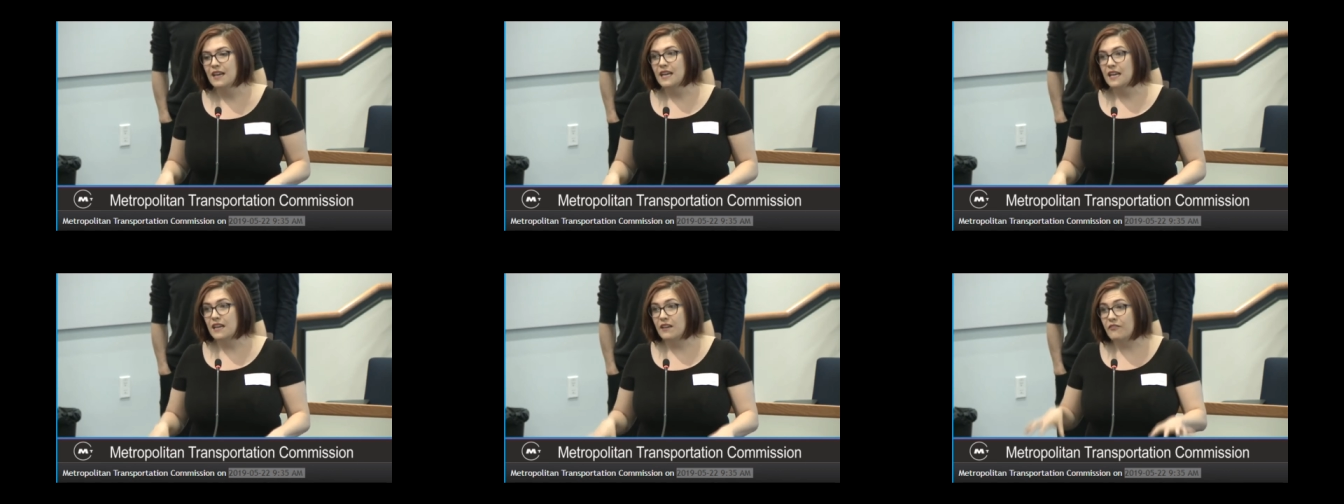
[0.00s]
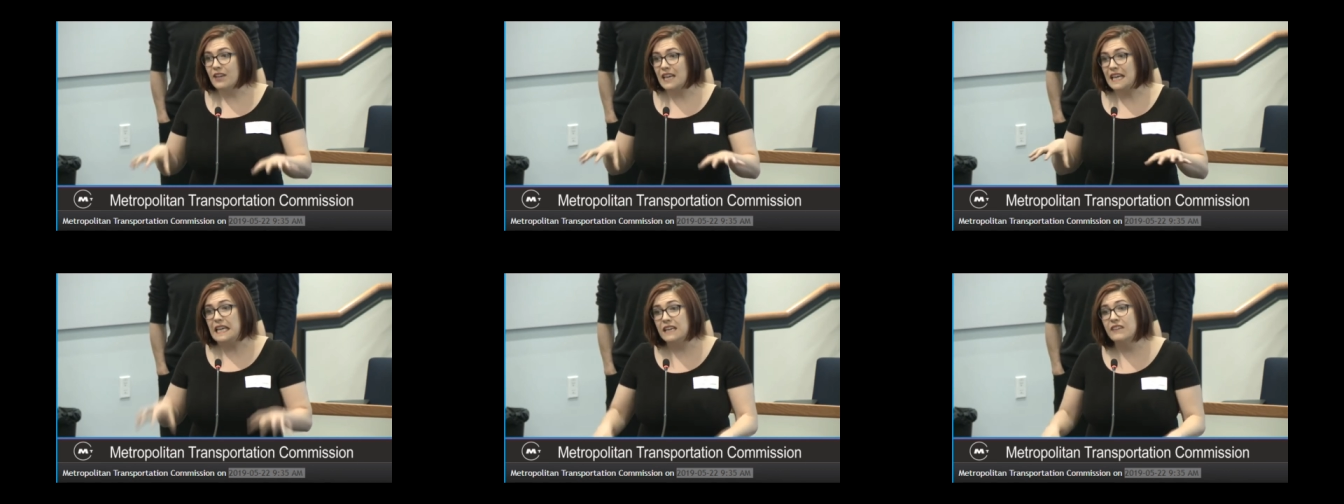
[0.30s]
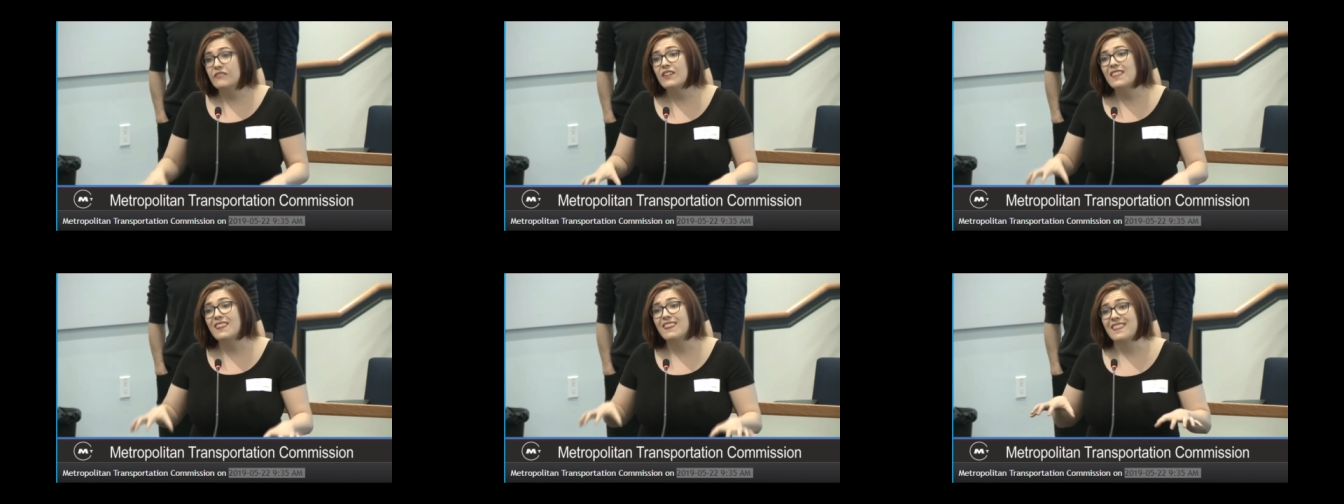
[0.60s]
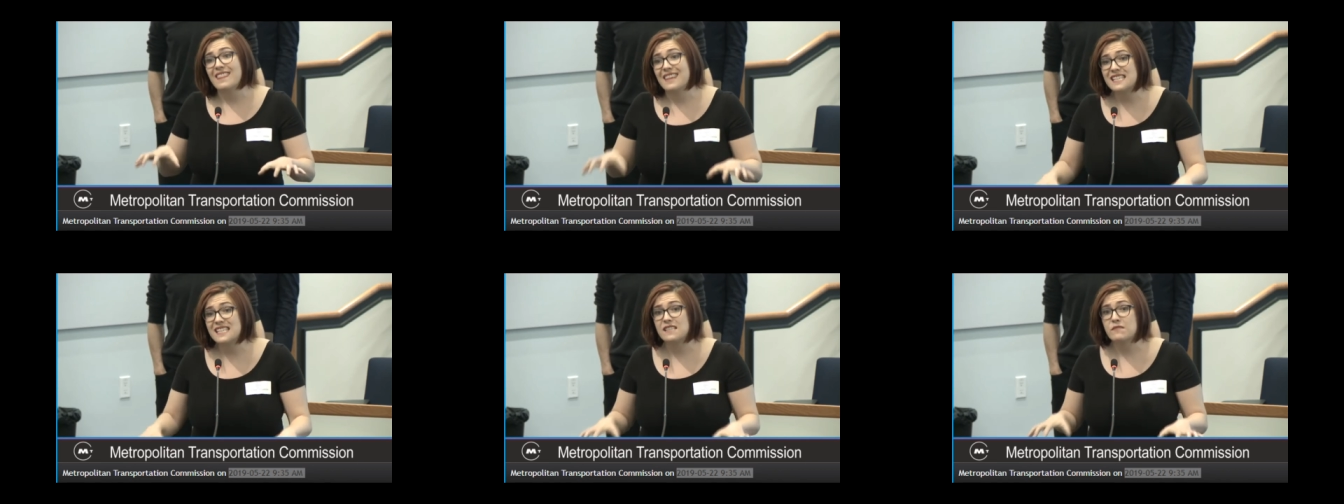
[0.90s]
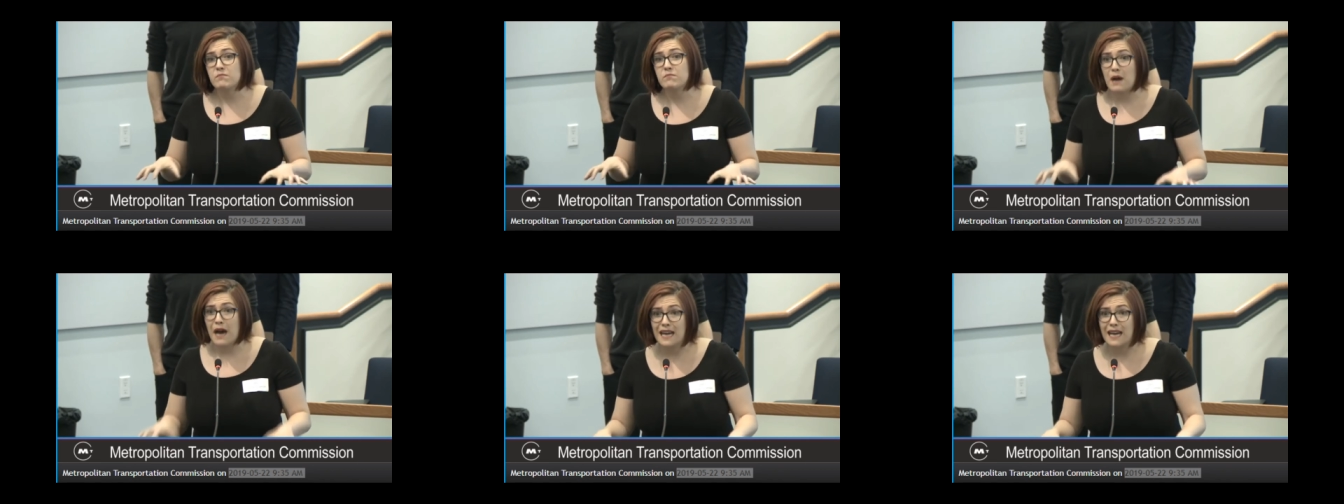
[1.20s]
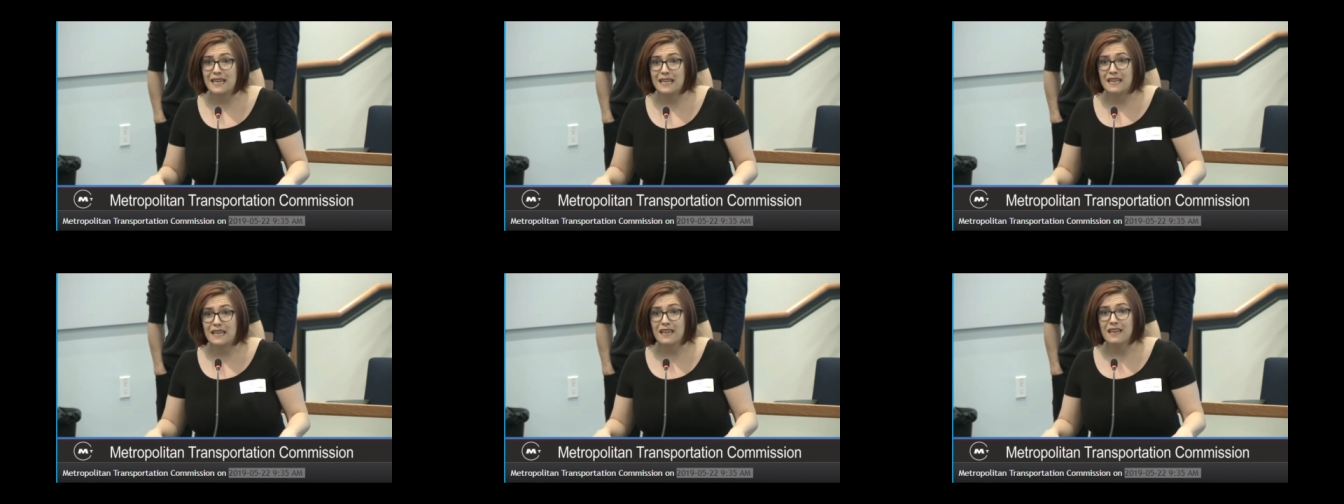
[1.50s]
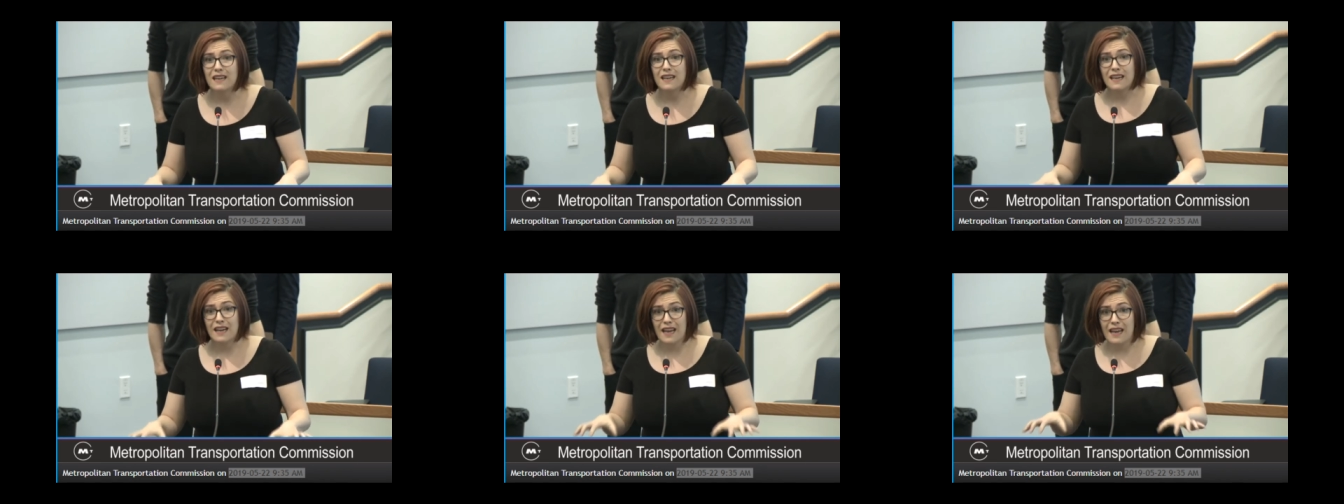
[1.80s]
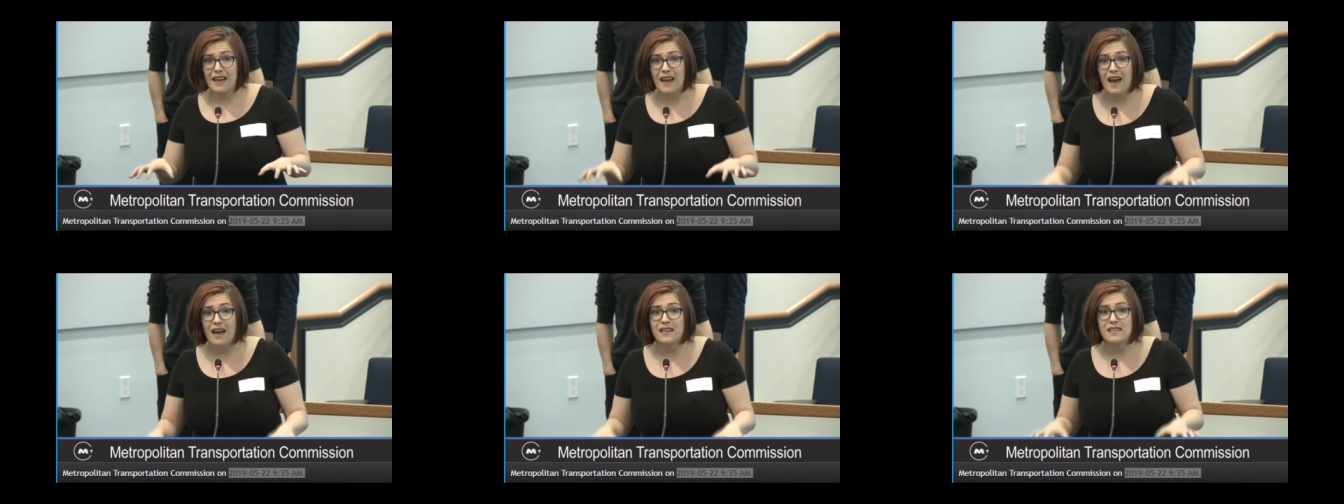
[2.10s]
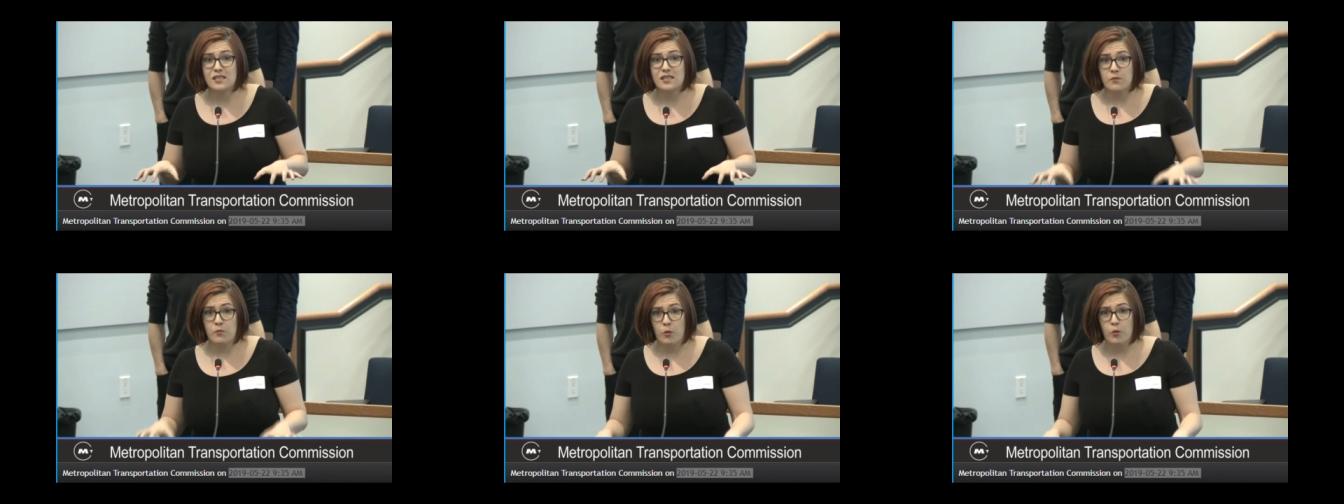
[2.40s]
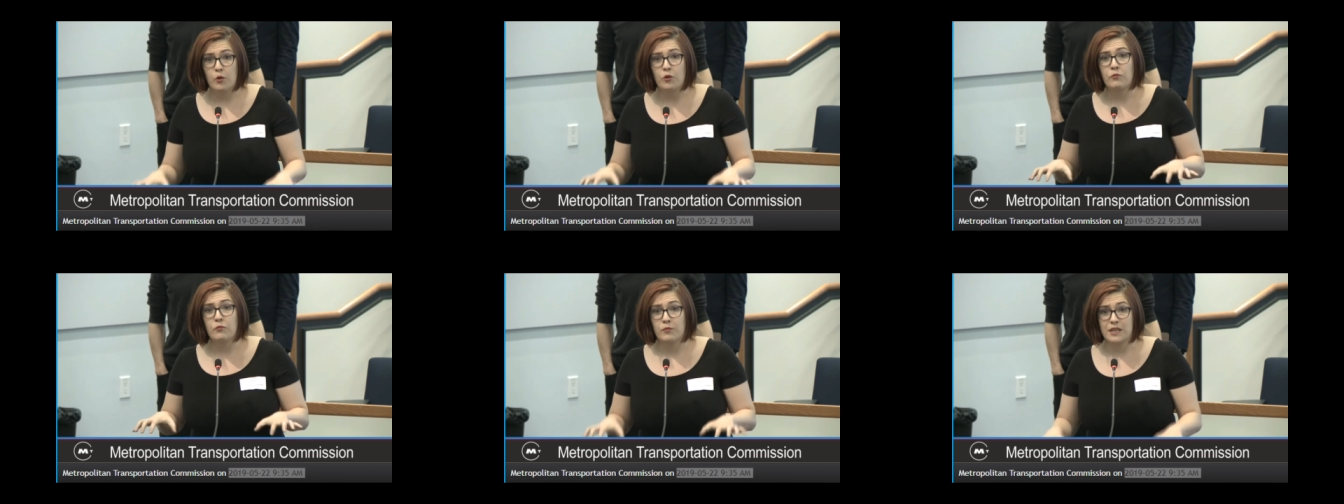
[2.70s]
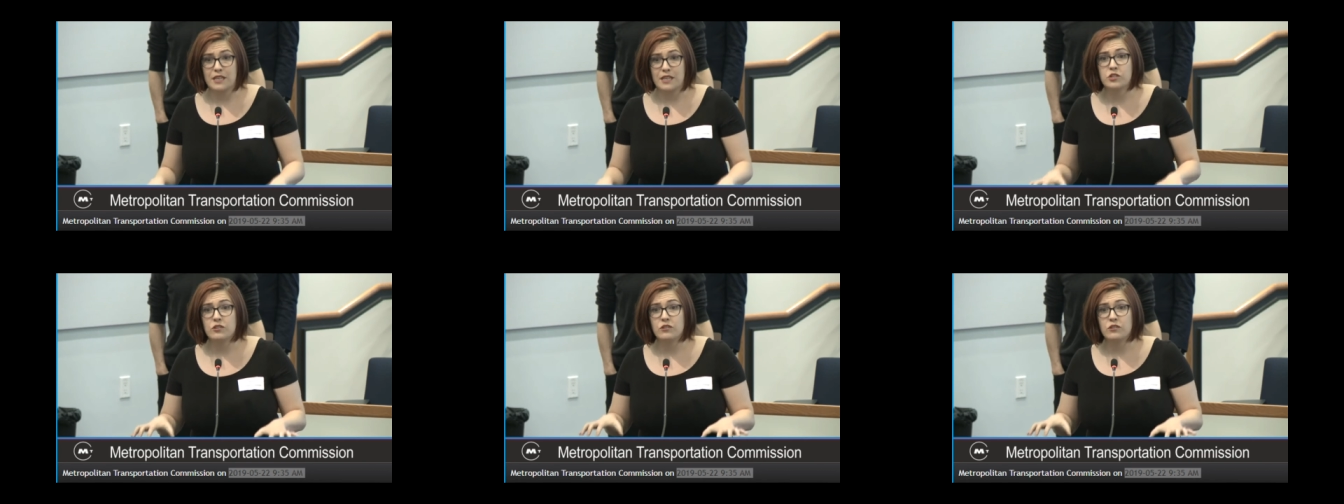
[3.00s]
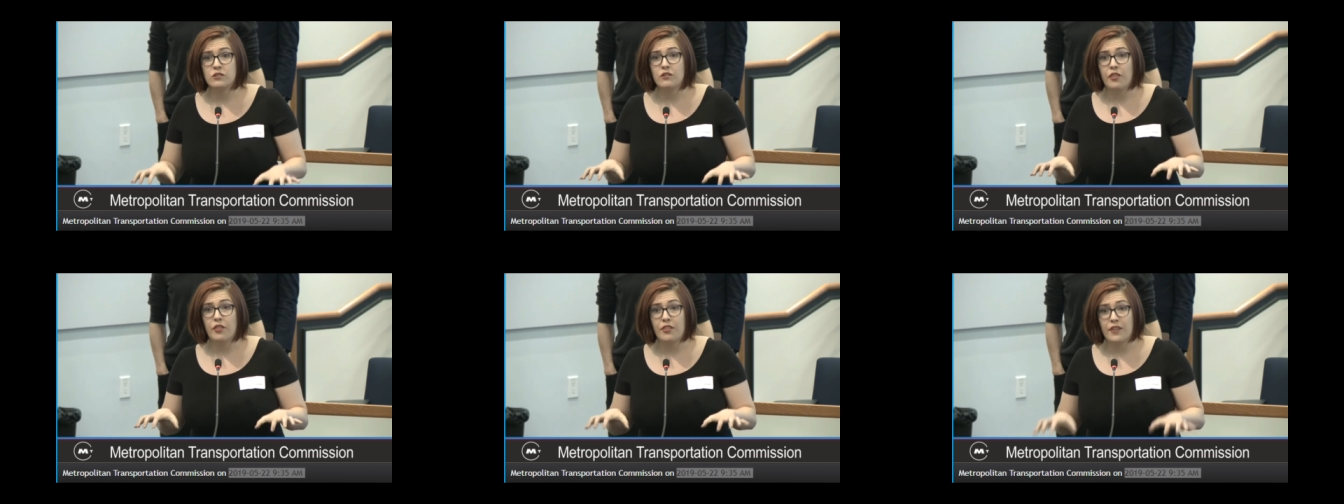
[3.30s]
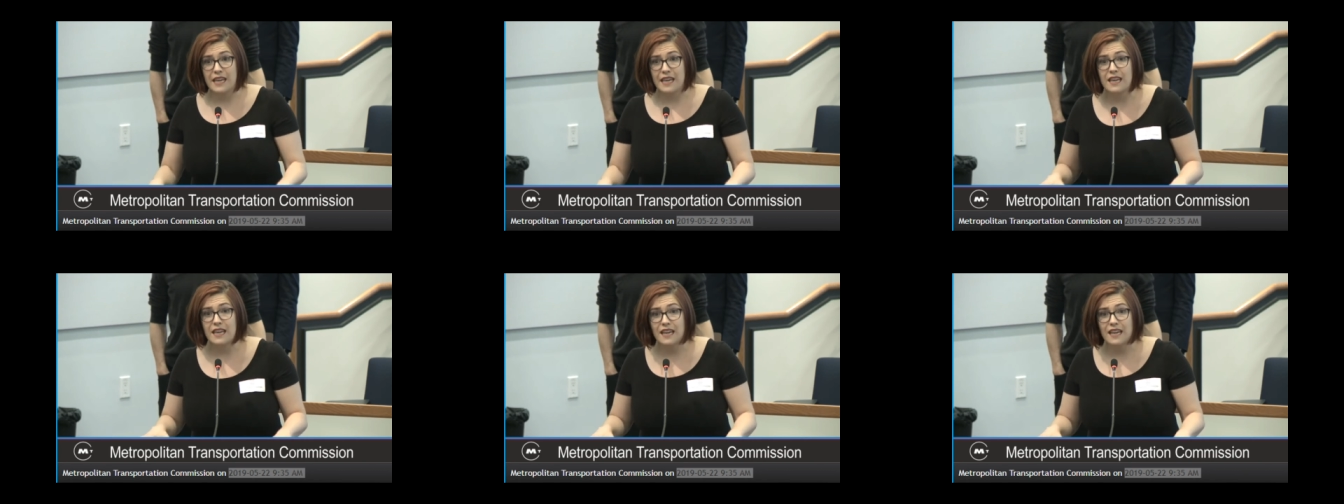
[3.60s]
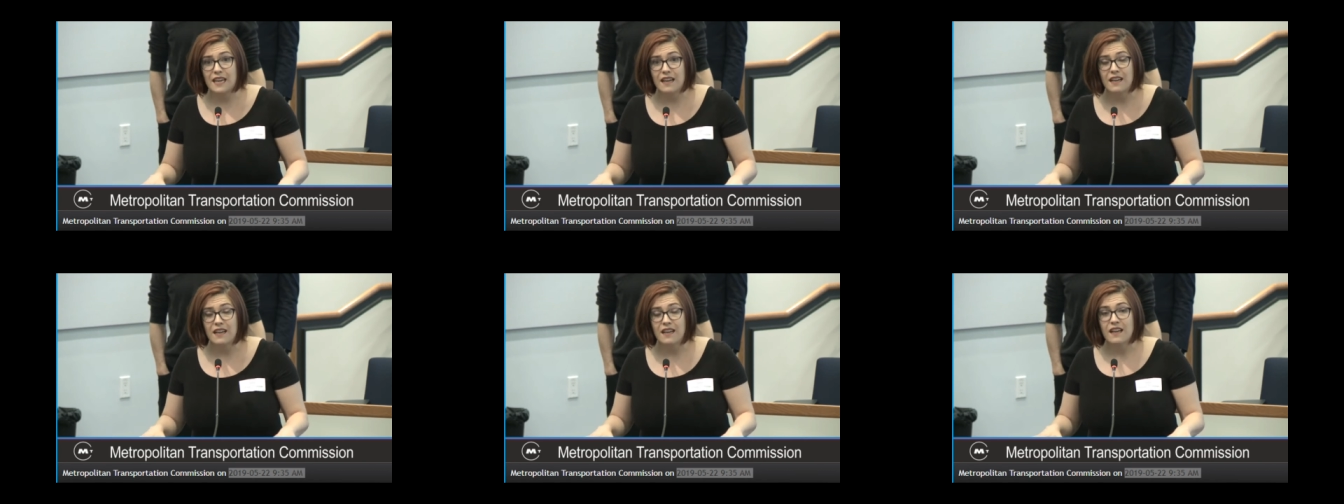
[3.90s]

if even this body cannot support regional thinking,